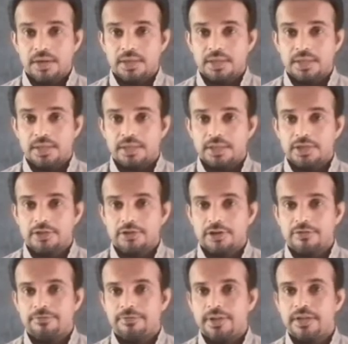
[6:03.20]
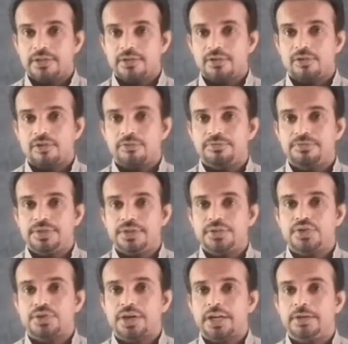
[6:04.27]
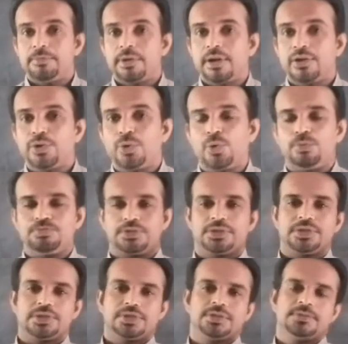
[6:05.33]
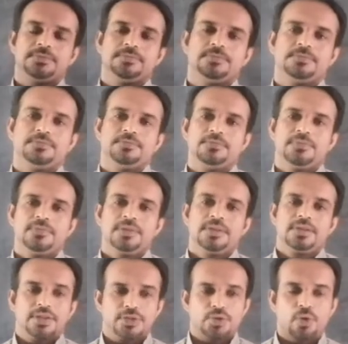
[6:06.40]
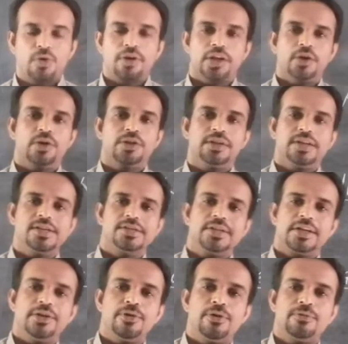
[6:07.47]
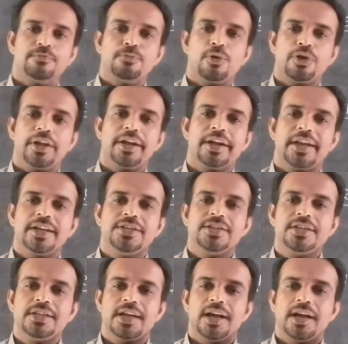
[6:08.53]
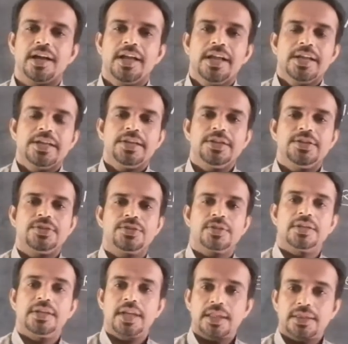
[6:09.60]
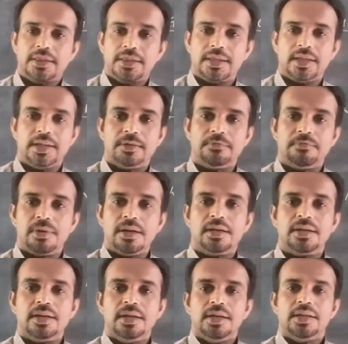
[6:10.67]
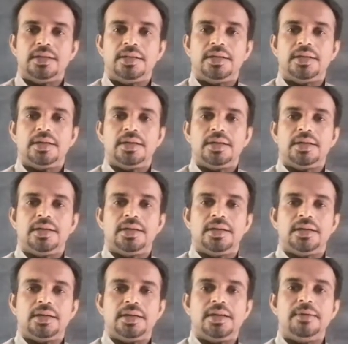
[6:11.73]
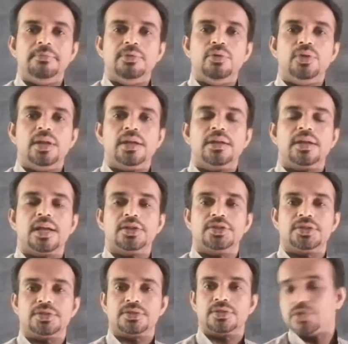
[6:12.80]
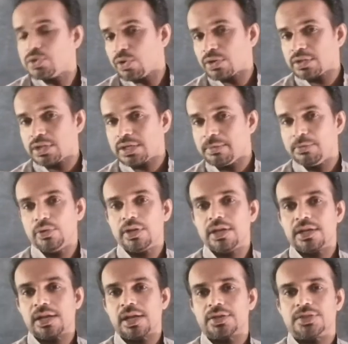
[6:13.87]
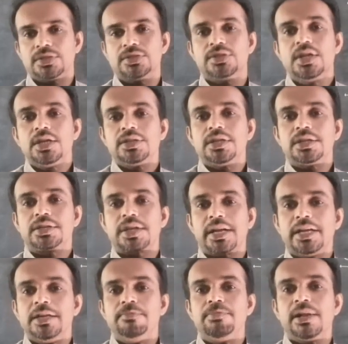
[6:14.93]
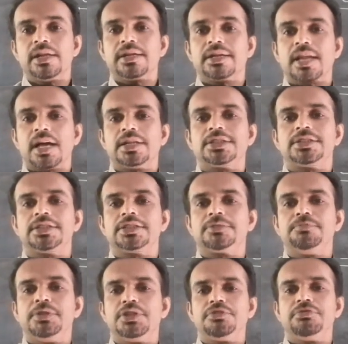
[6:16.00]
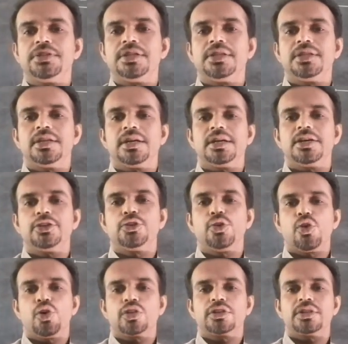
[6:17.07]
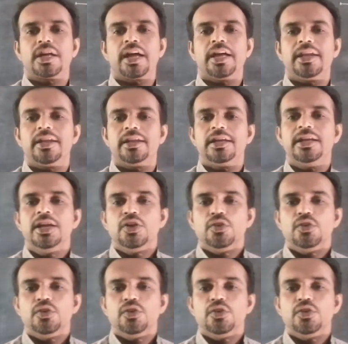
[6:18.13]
but the conflict of these tribal groups. The story or the history of modern Nigeria is nothing but the communal clashes, not the communal clashes, the tribal clashes between the north and